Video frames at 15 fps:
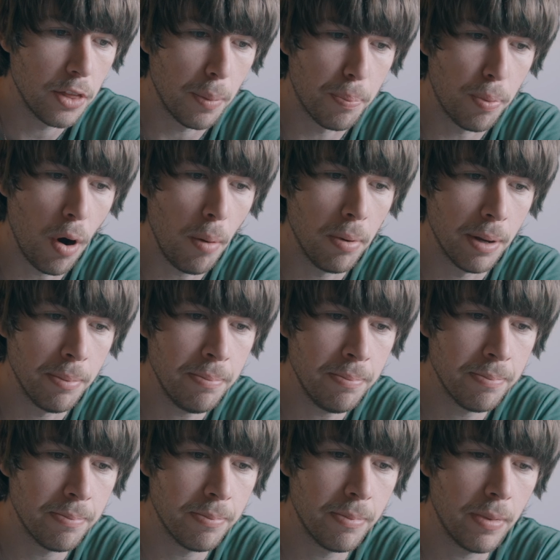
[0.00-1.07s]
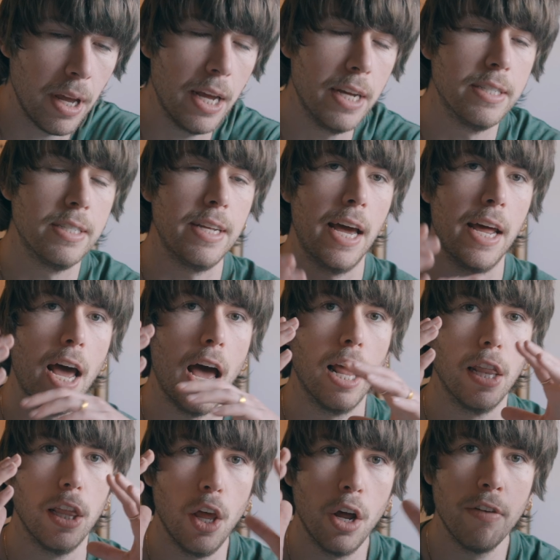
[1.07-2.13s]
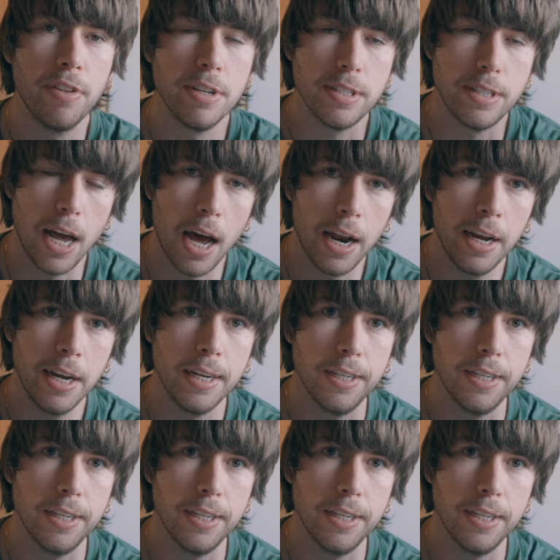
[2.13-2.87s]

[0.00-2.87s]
The problem is that a lot of this data